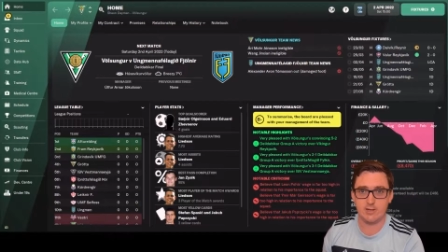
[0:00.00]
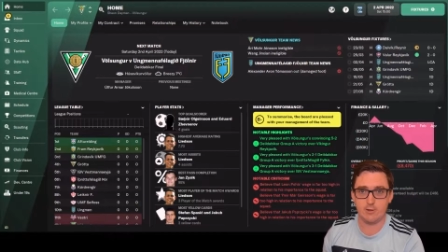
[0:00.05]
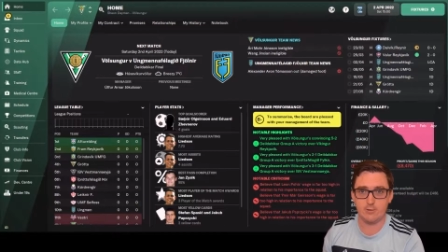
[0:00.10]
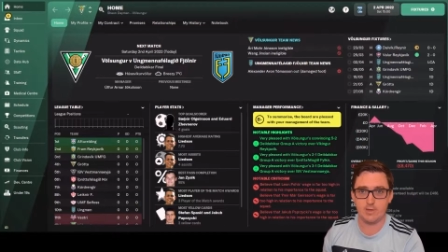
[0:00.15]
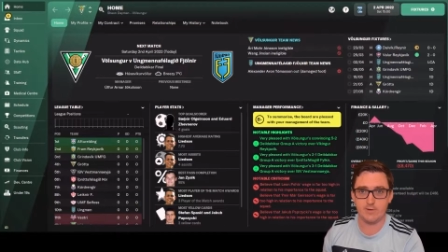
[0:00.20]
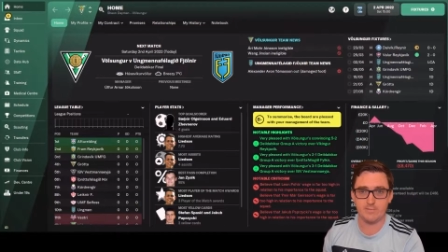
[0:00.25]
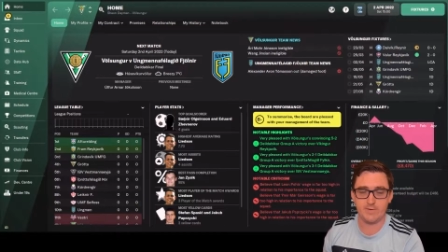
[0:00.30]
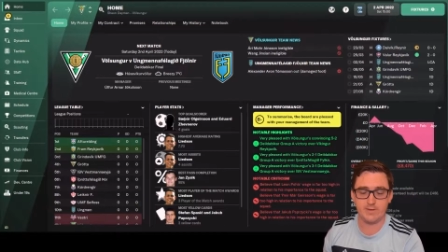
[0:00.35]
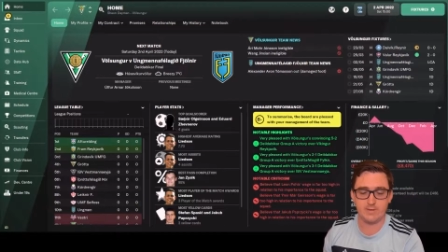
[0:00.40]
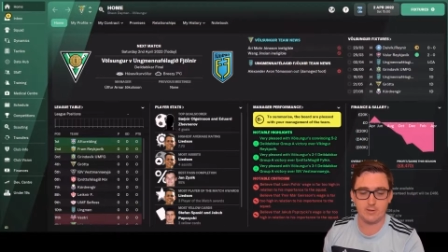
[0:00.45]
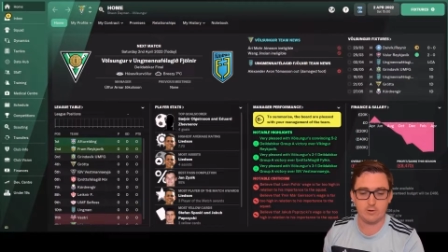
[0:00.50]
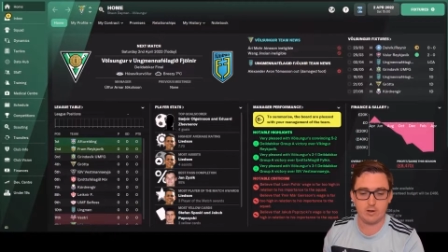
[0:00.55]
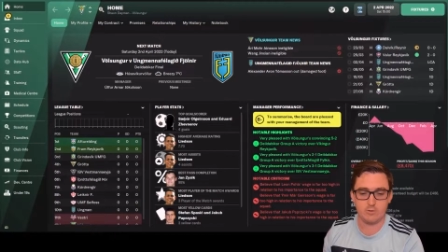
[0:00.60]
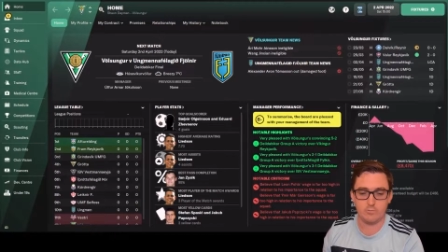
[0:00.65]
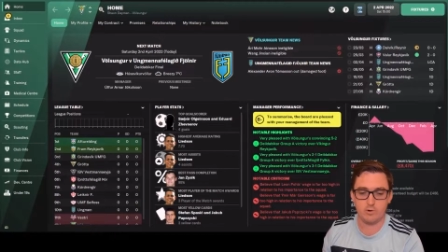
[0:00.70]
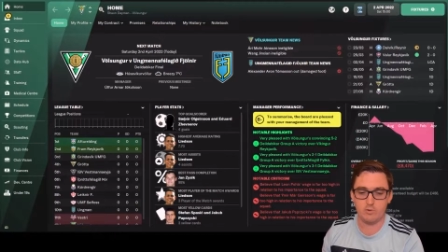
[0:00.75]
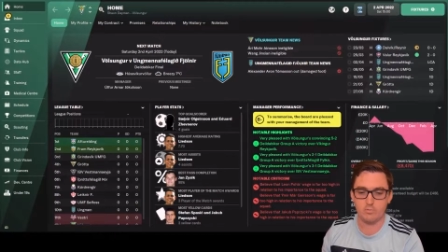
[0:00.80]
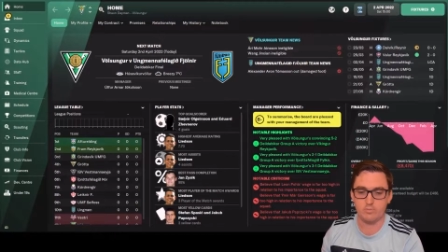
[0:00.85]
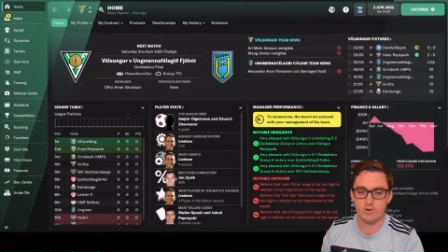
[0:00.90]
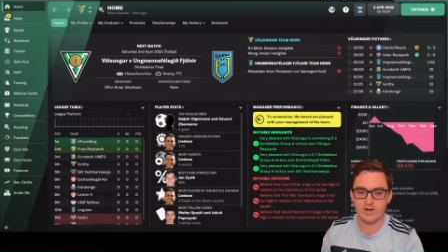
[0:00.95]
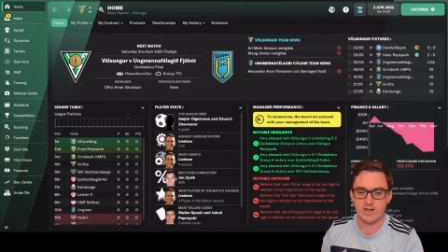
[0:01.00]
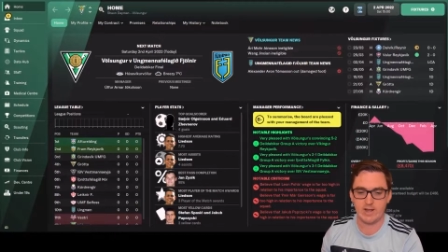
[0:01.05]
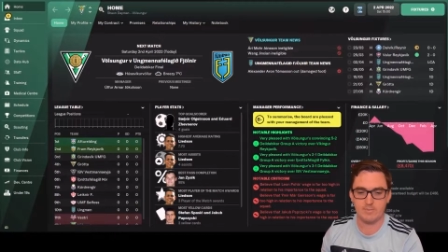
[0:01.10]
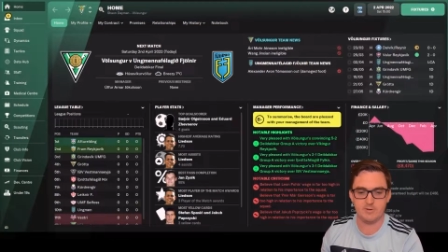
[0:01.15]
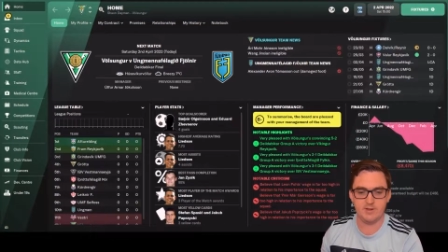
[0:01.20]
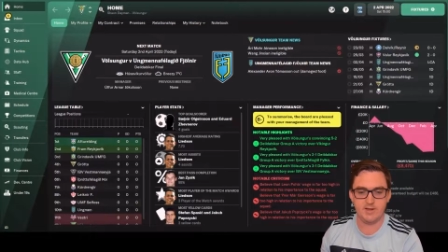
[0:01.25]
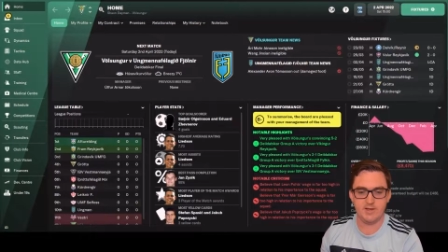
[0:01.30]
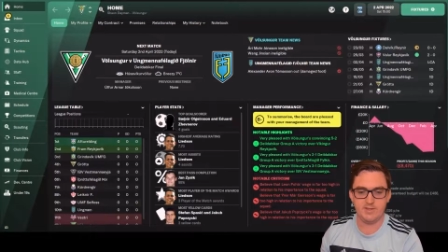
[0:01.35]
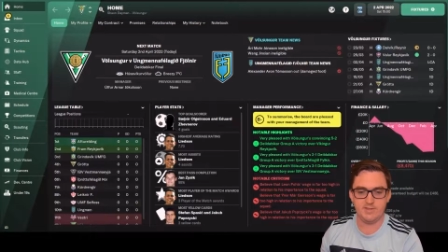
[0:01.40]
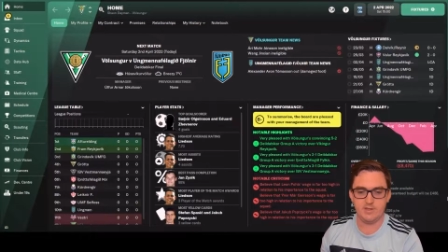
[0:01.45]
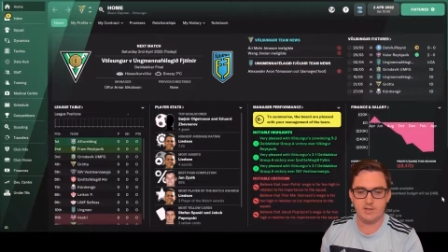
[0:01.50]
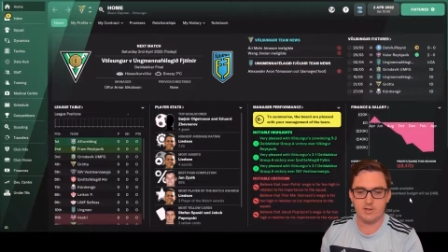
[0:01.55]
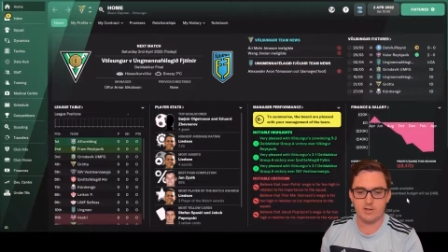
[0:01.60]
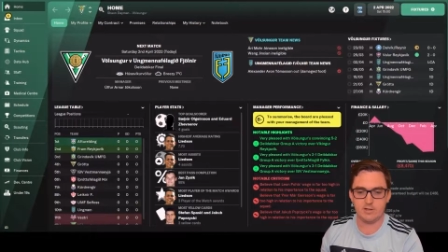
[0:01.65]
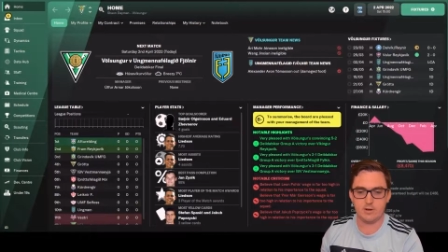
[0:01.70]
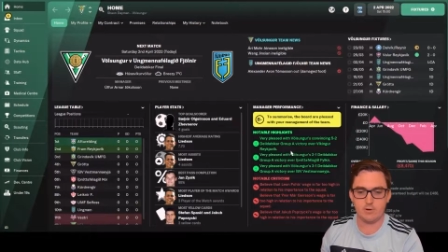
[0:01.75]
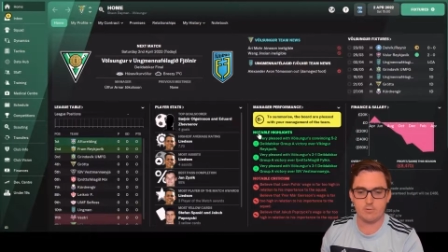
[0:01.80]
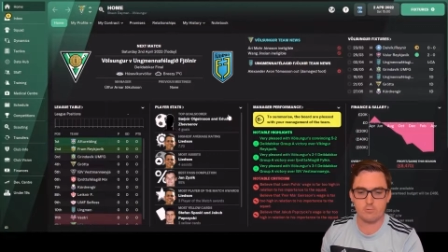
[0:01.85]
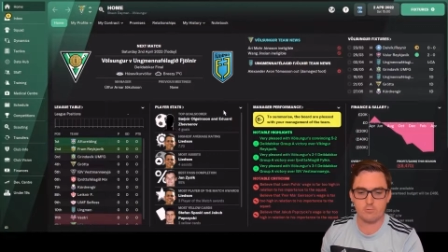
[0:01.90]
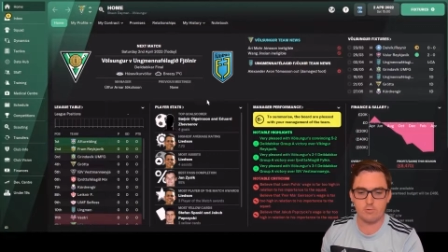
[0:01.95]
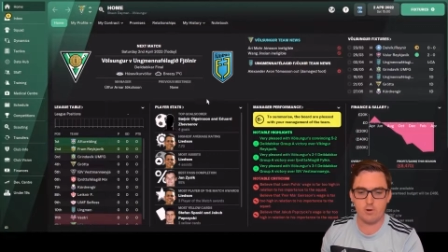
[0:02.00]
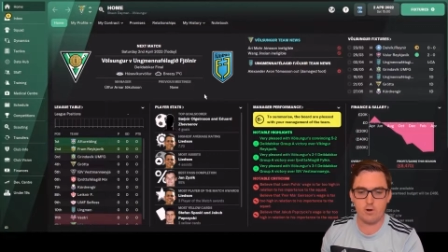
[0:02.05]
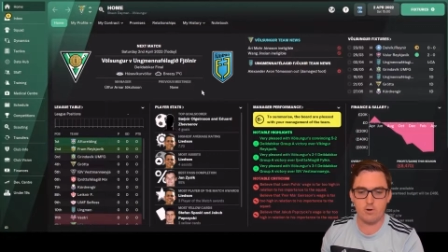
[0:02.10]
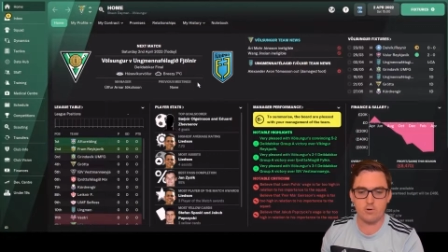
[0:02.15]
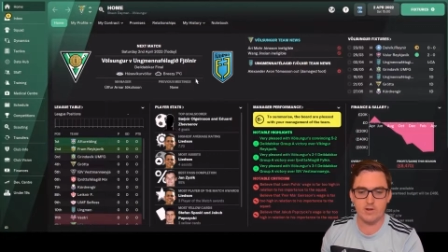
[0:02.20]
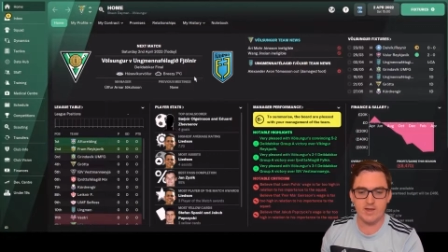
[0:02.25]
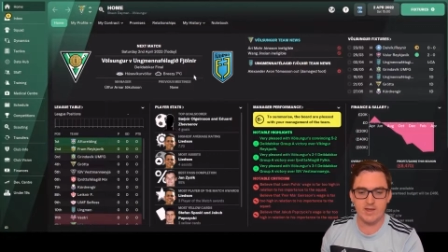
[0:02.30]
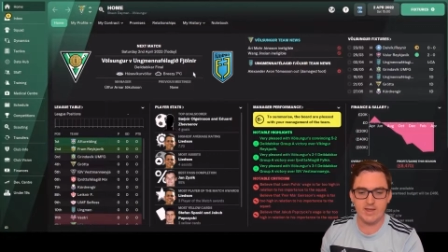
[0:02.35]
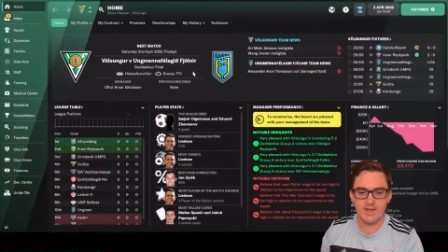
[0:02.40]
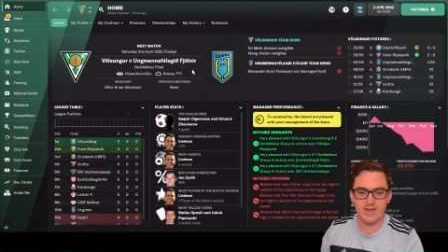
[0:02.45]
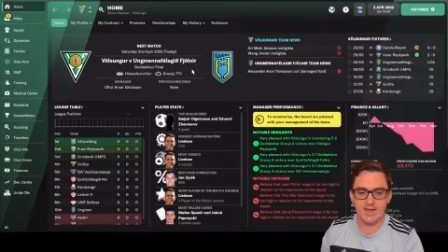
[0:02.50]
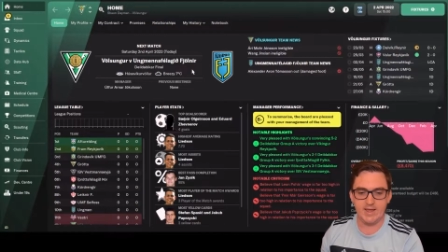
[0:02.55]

The only thing that I will bring up that I got wrong